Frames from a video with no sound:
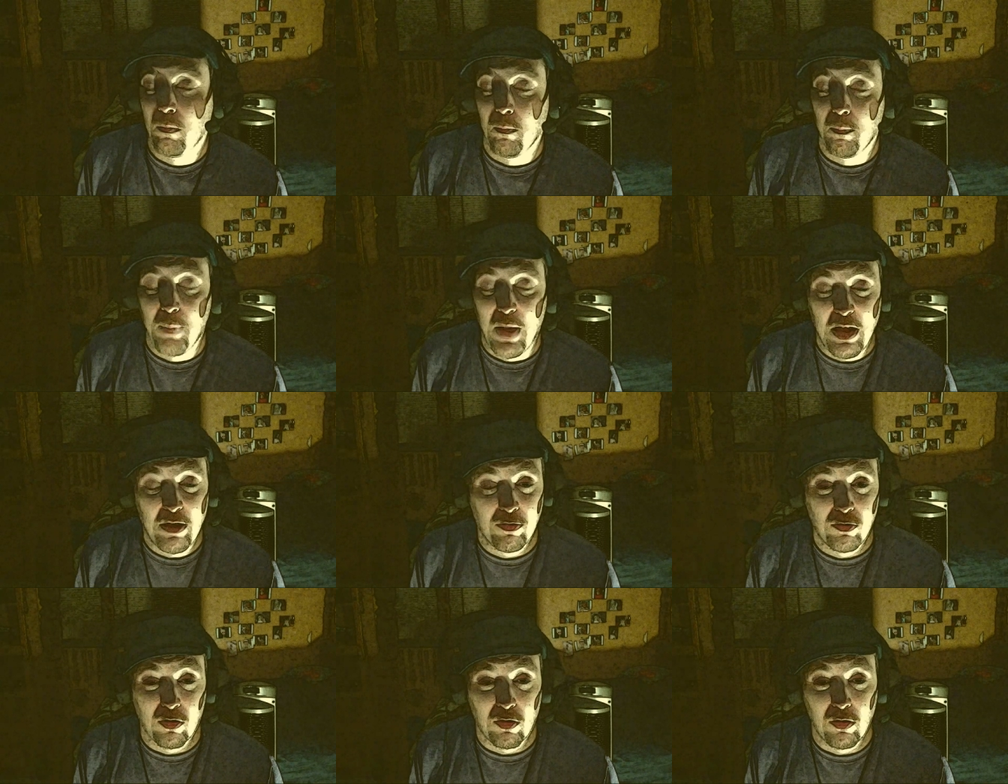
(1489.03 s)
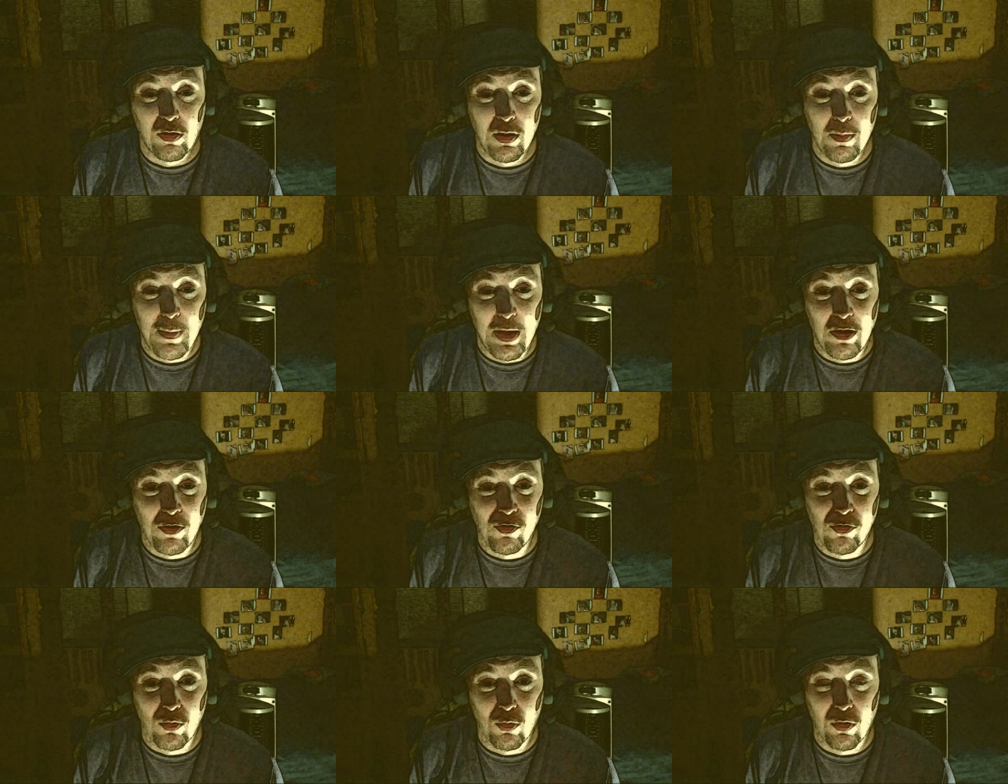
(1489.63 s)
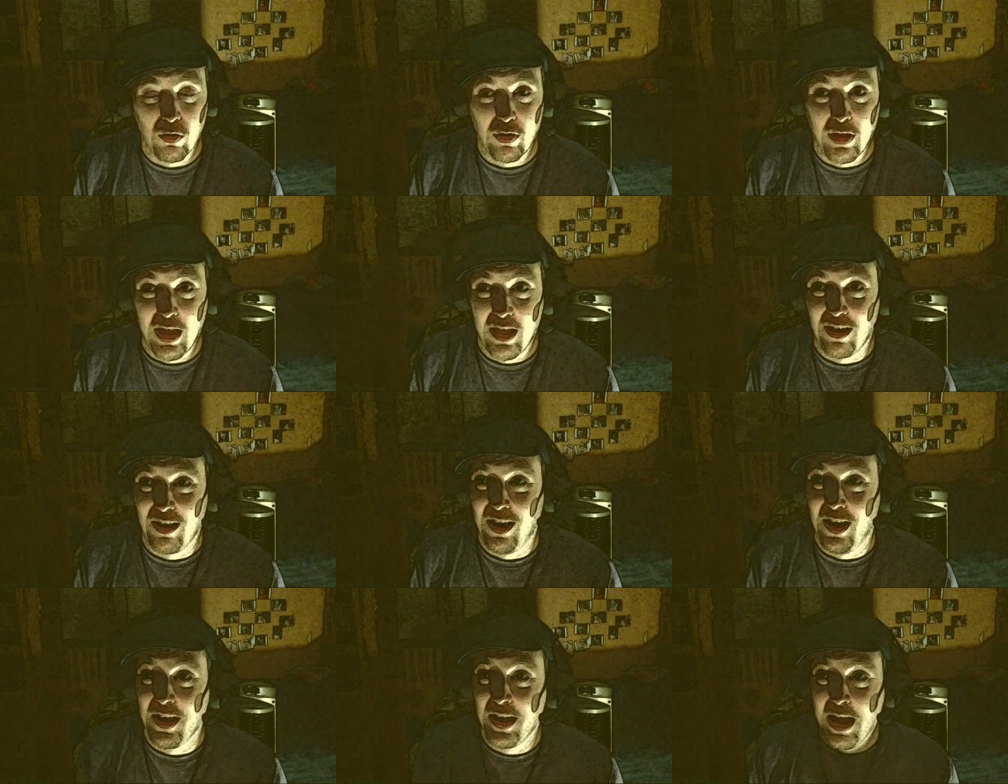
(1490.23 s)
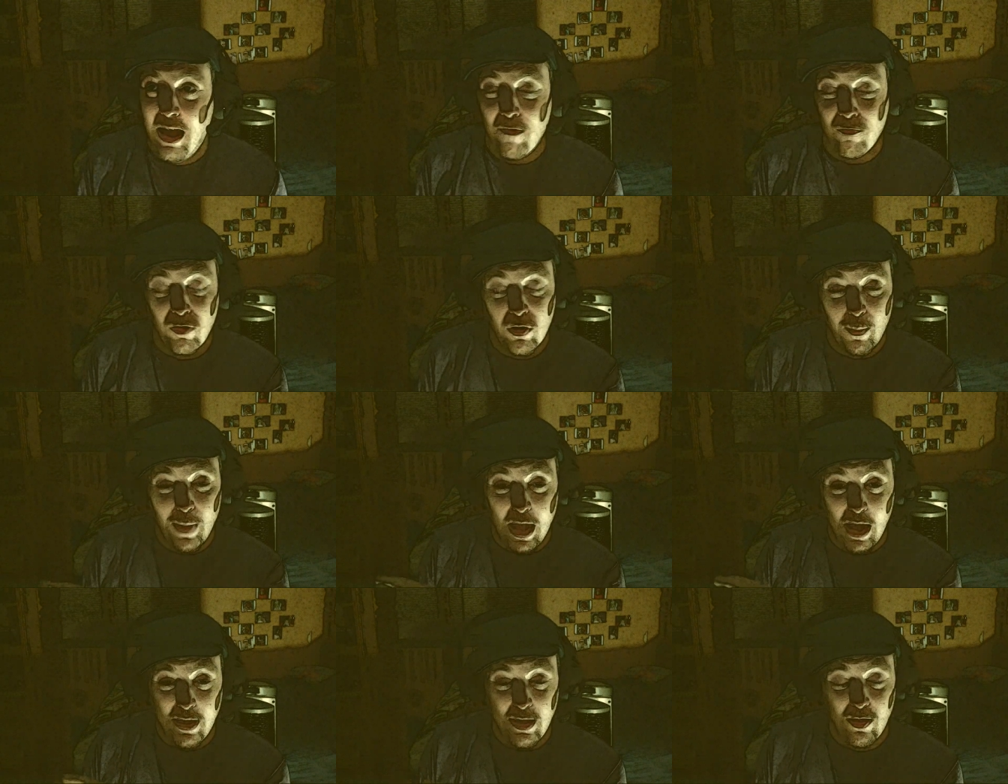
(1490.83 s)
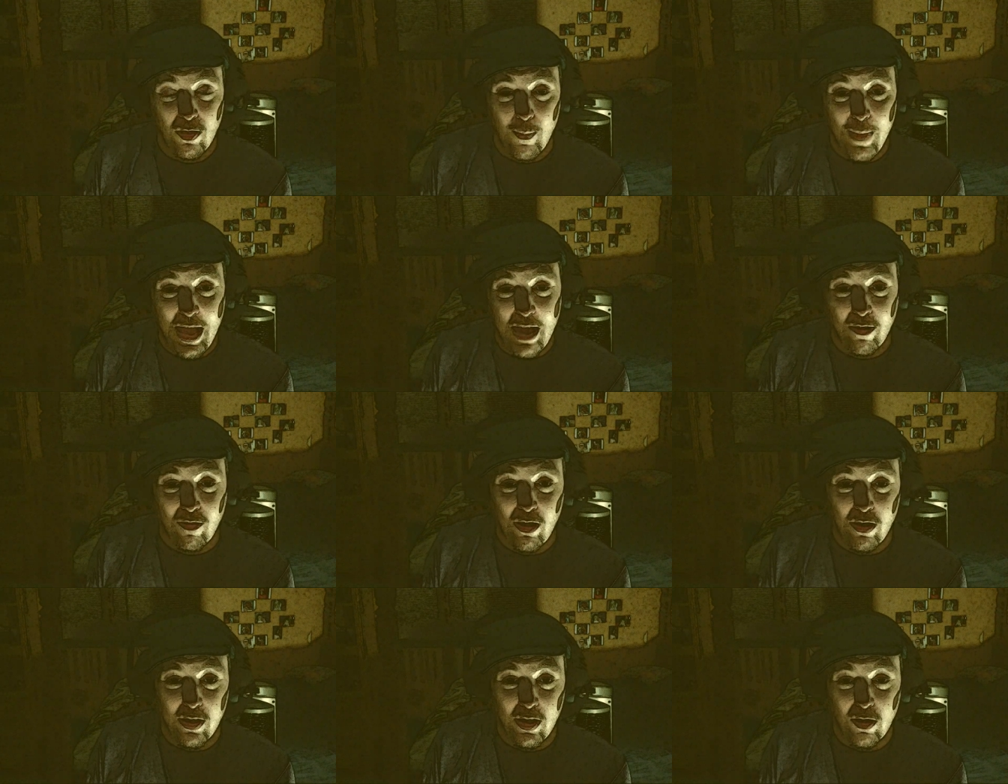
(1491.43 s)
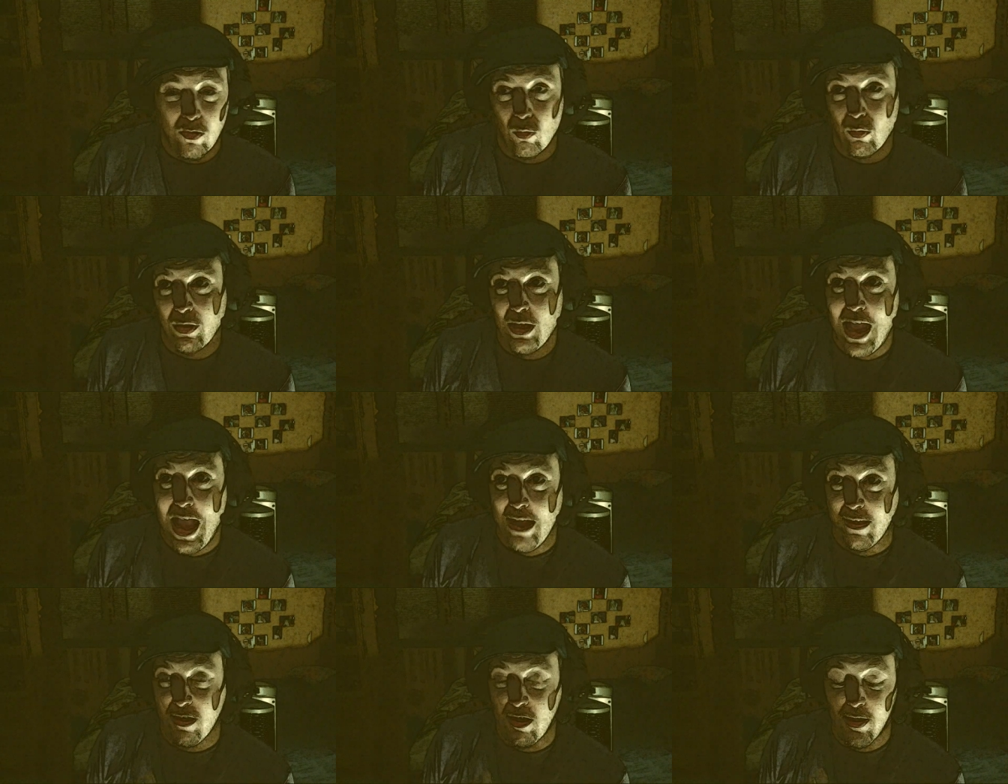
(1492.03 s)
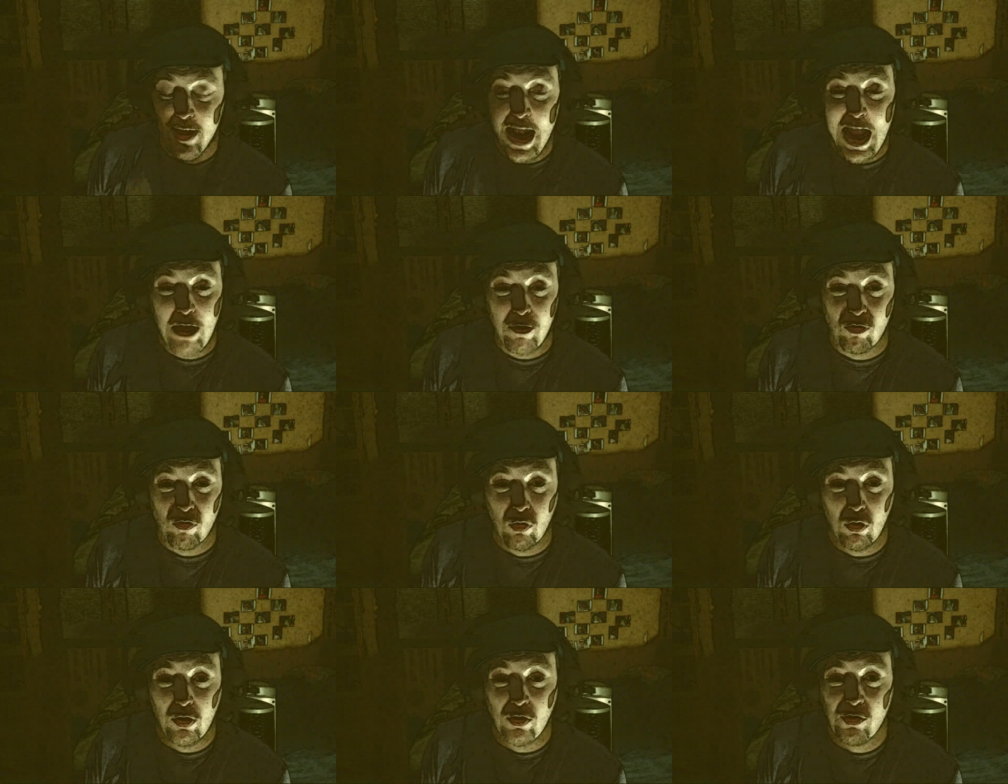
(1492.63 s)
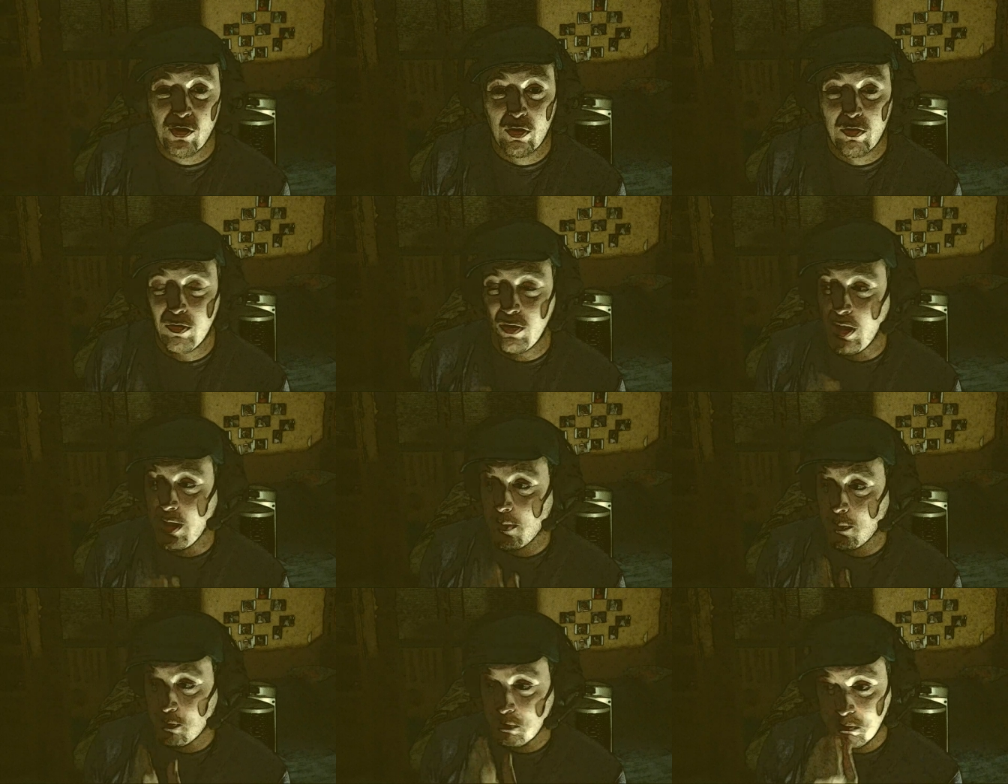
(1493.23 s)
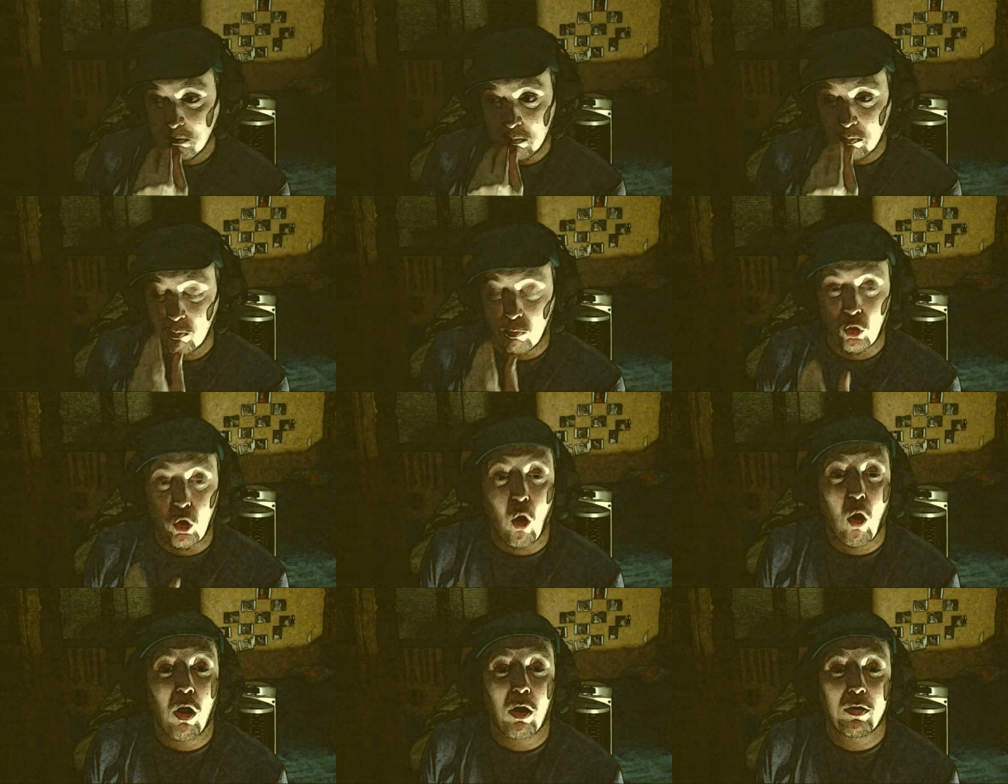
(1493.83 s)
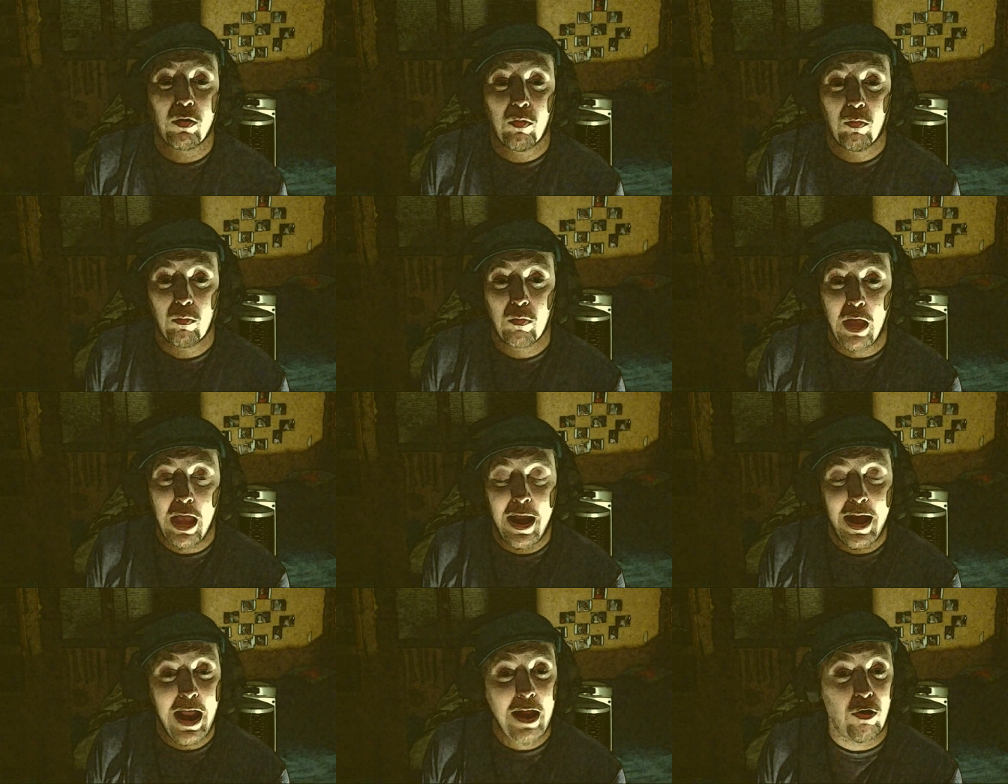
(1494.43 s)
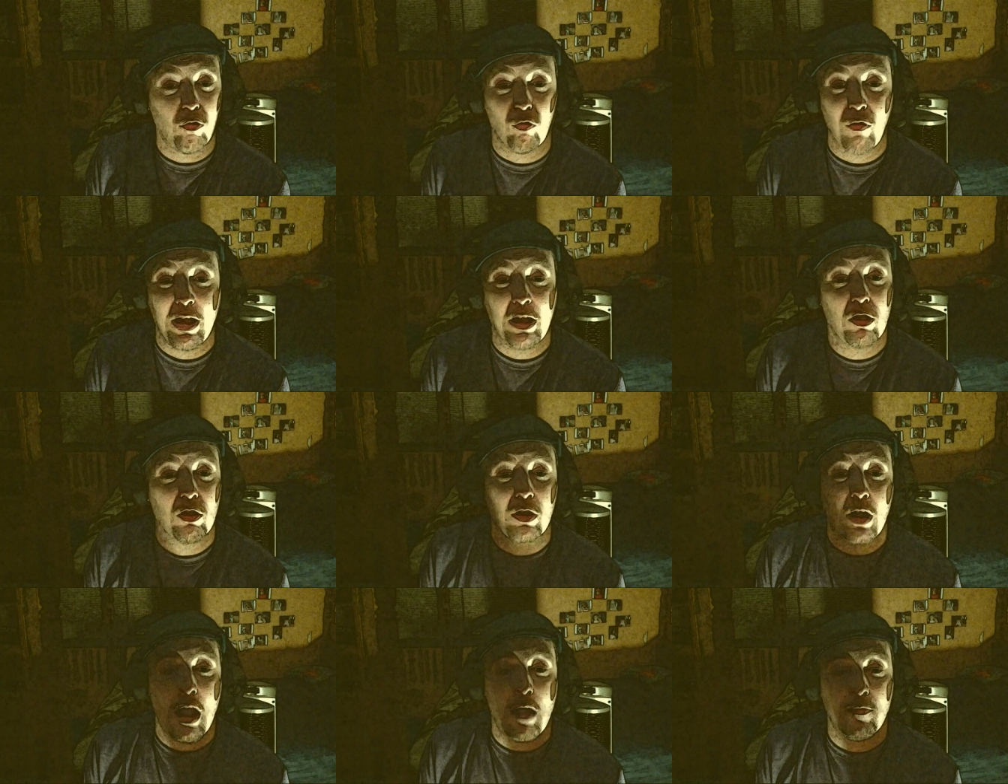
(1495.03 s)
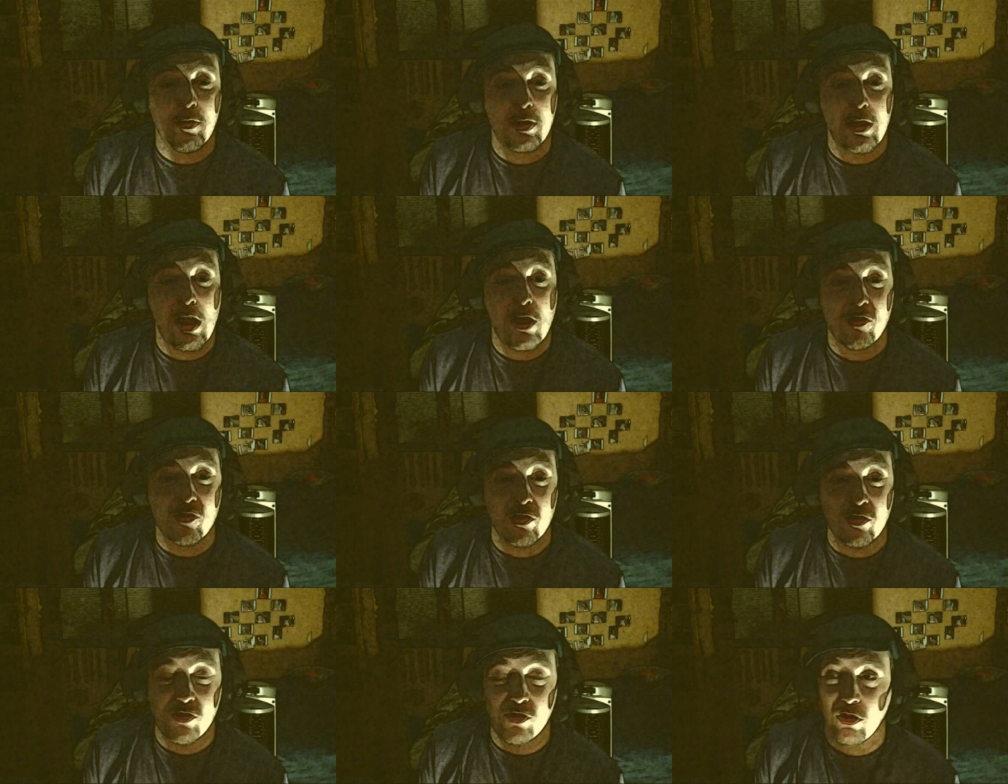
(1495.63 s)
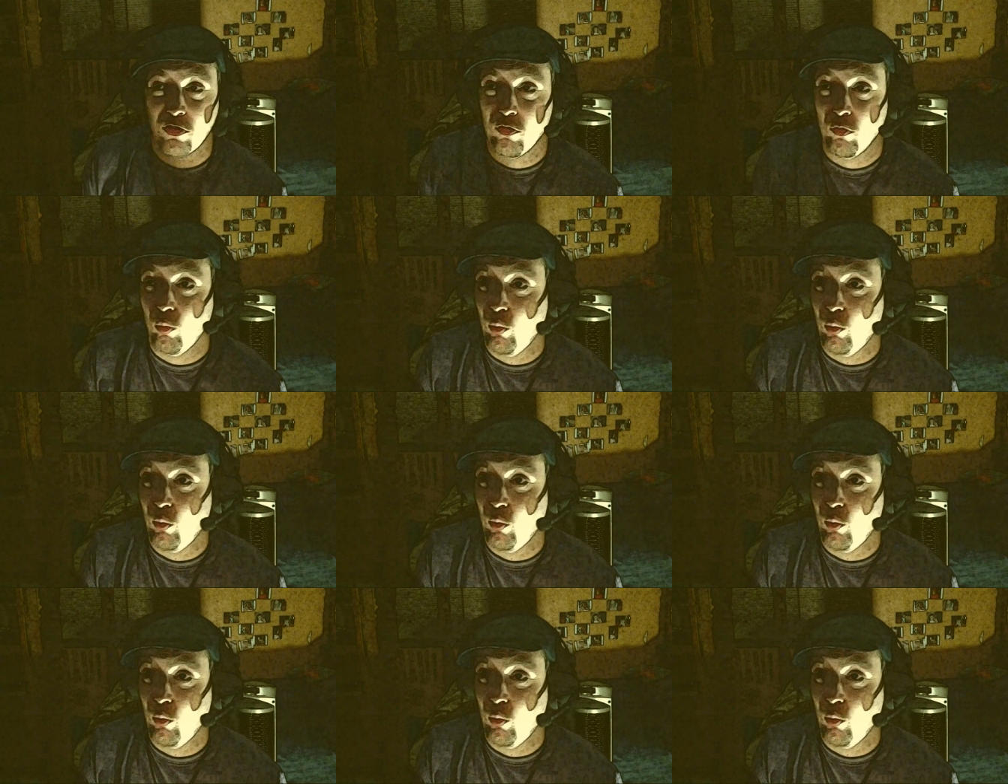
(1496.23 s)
basically made sure that, like, everybody in the background here was acted natural and just, like, talked and had a regular conversation just